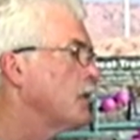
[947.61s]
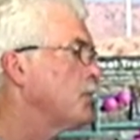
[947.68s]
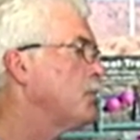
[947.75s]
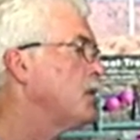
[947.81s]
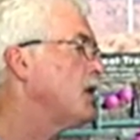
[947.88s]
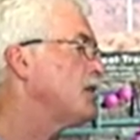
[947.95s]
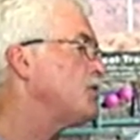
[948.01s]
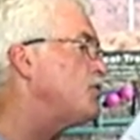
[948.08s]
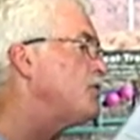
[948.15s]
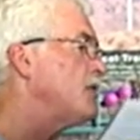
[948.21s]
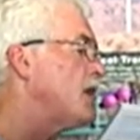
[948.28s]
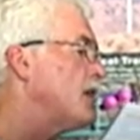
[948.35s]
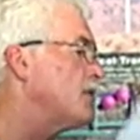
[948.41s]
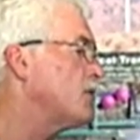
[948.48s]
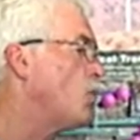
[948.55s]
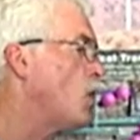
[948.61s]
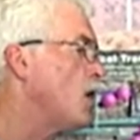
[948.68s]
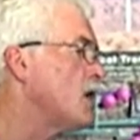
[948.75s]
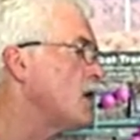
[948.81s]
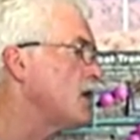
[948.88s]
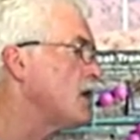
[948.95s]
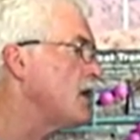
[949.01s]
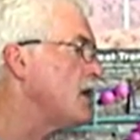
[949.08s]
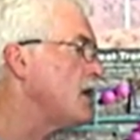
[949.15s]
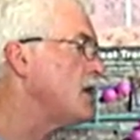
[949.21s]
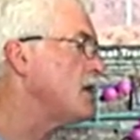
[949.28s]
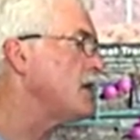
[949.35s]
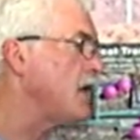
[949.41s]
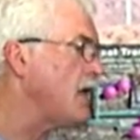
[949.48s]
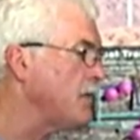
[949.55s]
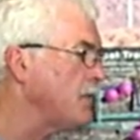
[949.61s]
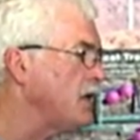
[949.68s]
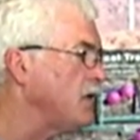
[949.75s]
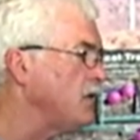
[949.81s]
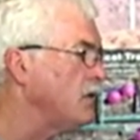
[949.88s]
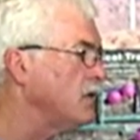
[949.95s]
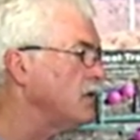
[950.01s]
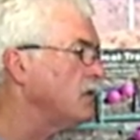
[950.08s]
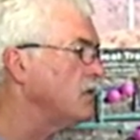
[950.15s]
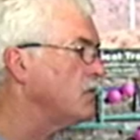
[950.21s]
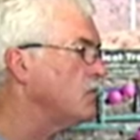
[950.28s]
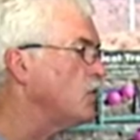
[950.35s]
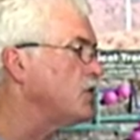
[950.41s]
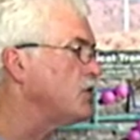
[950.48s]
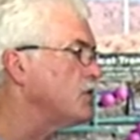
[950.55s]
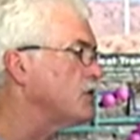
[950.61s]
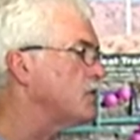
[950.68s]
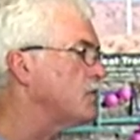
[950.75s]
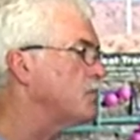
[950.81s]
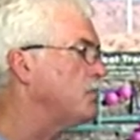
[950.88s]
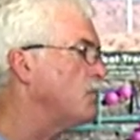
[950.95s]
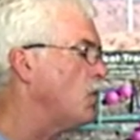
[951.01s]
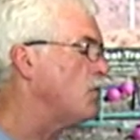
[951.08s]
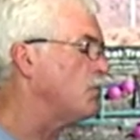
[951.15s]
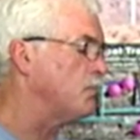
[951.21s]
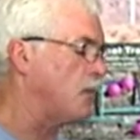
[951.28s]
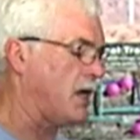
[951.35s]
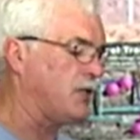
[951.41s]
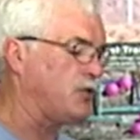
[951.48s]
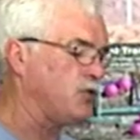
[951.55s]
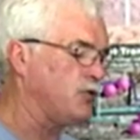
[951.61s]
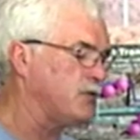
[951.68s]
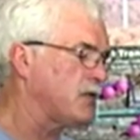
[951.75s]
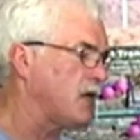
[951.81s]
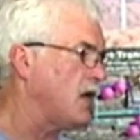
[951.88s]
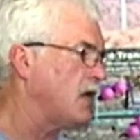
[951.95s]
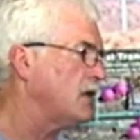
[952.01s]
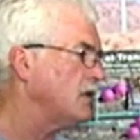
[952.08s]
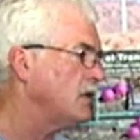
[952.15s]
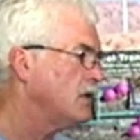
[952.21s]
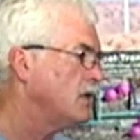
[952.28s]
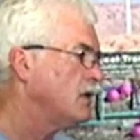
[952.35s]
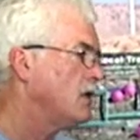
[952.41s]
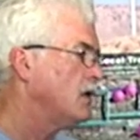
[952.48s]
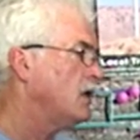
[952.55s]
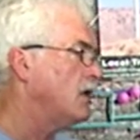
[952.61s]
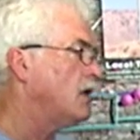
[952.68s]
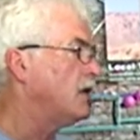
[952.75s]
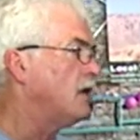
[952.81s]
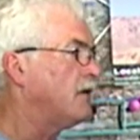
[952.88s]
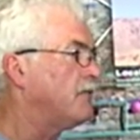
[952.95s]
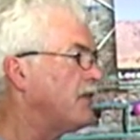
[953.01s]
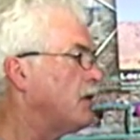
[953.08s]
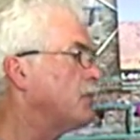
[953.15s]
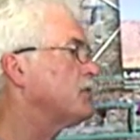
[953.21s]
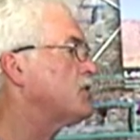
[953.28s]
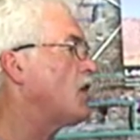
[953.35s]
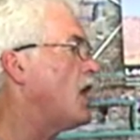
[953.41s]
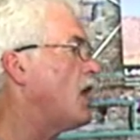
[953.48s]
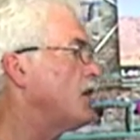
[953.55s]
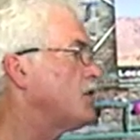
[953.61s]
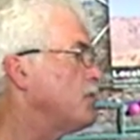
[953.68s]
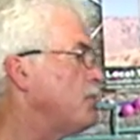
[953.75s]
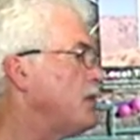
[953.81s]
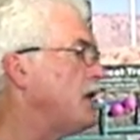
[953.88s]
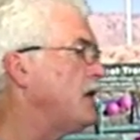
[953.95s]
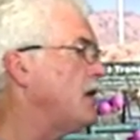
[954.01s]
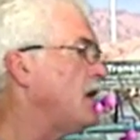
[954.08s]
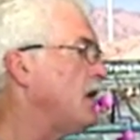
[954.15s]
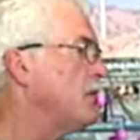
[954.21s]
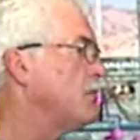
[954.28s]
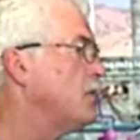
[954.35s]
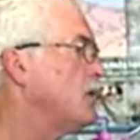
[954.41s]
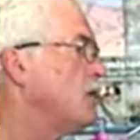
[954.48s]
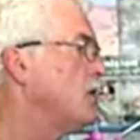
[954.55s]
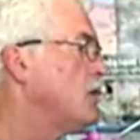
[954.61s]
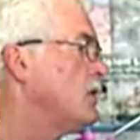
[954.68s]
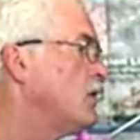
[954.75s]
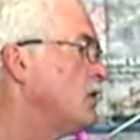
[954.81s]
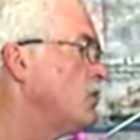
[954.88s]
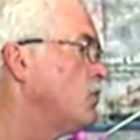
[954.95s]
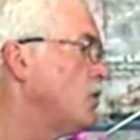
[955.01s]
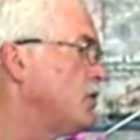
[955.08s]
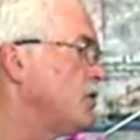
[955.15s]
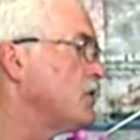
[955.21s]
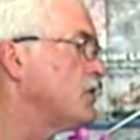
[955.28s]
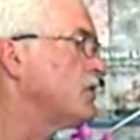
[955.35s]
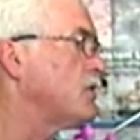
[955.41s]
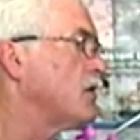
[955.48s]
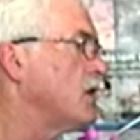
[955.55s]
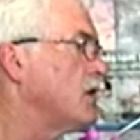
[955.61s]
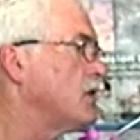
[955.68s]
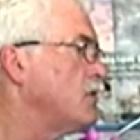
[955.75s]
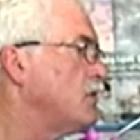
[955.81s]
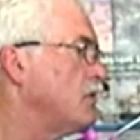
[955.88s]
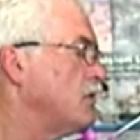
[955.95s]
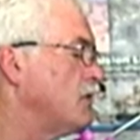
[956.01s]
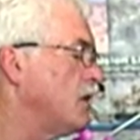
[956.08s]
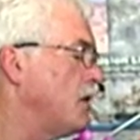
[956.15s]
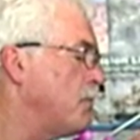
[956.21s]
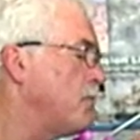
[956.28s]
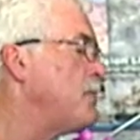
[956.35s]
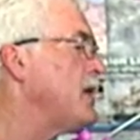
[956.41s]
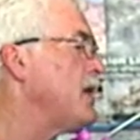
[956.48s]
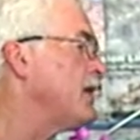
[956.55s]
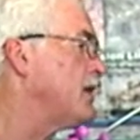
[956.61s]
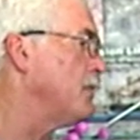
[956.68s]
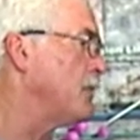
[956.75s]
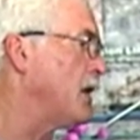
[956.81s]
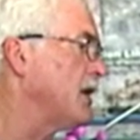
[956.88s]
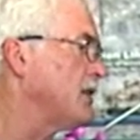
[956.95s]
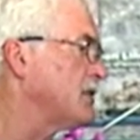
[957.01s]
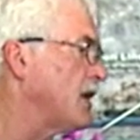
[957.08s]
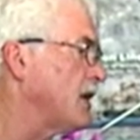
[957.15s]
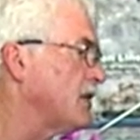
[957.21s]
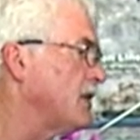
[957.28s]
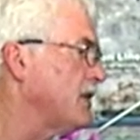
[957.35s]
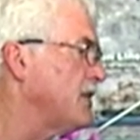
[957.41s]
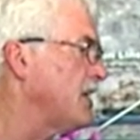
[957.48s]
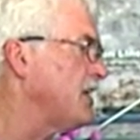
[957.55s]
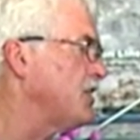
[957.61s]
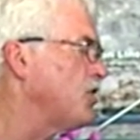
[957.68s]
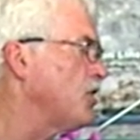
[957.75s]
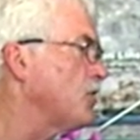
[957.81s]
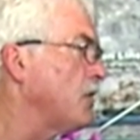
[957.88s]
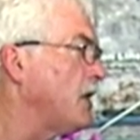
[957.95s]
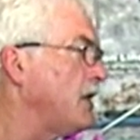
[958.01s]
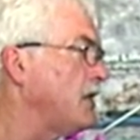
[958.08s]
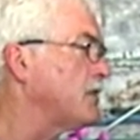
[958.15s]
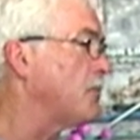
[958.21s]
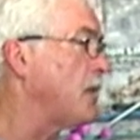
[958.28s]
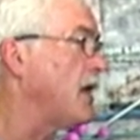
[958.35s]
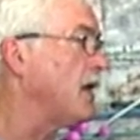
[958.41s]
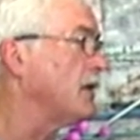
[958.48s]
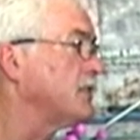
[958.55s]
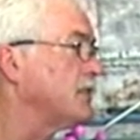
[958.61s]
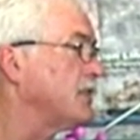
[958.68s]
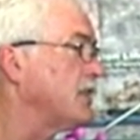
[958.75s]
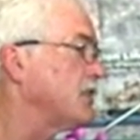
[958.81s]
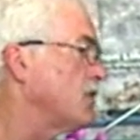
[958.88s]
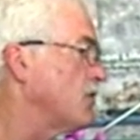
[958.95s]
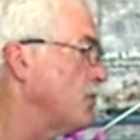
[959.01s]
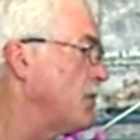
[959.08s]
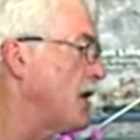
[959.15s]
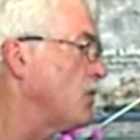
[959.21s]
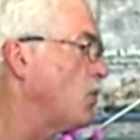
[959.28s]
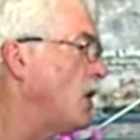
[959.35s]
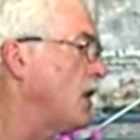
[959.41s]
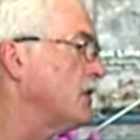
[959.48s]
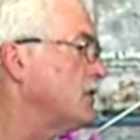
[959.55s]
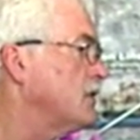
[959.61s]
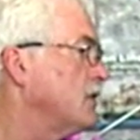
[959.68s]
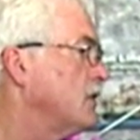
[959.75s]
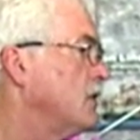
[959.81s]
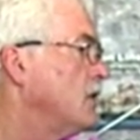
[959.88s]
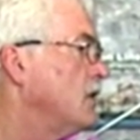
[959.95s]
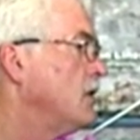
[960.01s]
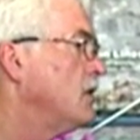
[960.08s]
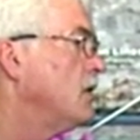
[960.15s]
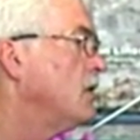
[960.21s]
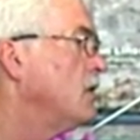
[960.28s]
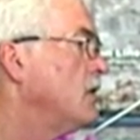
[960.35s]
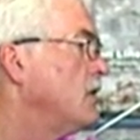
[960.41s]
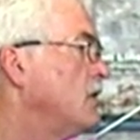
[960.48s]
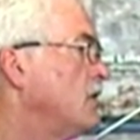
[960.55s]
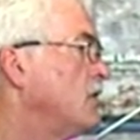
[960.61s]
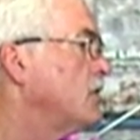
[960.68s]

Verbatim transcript: Plus, you've got the one in Deming which is owned by Tucson, uh, Phelps Dodge, and p and which is a, a big combined cycle. I think it generates about 600 megawatts.